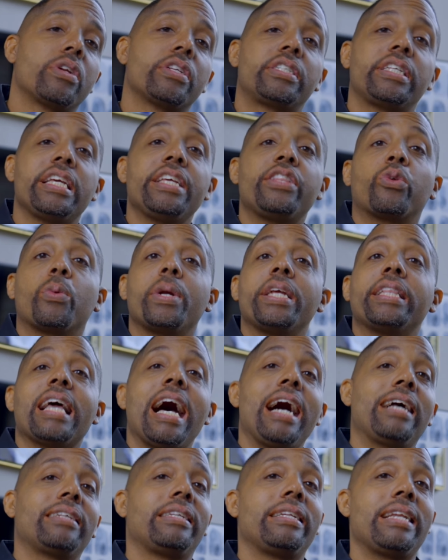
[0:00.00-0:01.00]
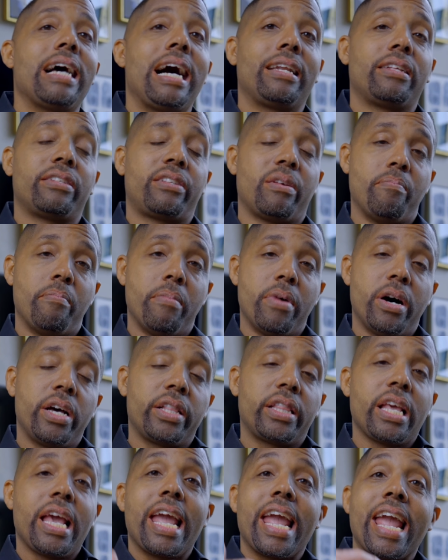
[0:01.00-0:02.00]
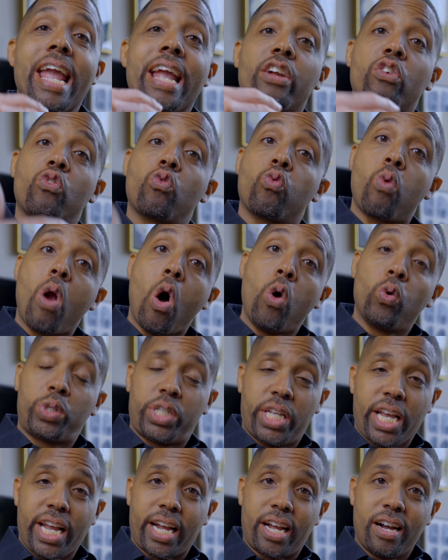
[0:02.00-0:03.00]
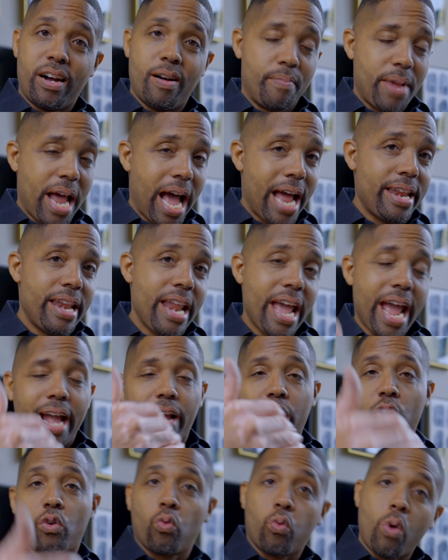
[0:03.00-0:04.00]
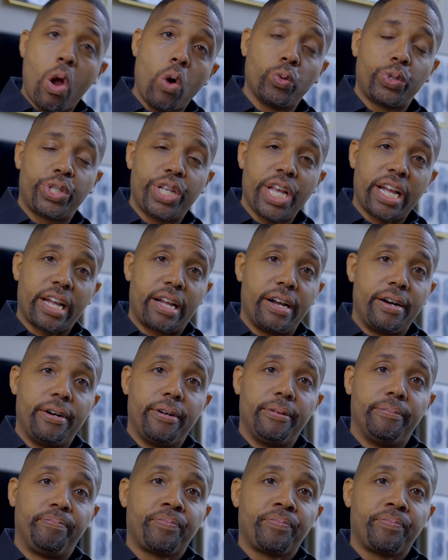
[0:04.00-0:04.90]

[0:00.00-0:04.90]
to see $3,000 a month in gross income, not net, gross income.